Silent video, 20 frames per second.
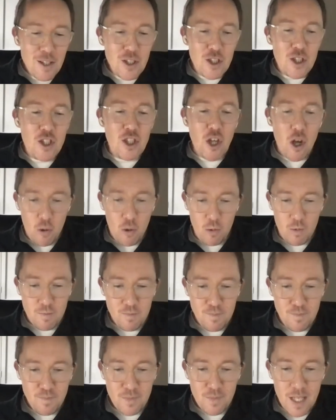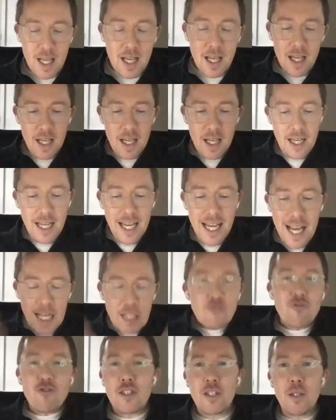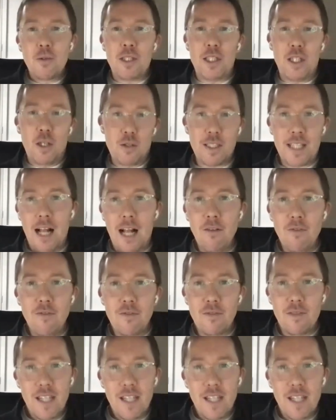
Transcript: Joe, introduce yourself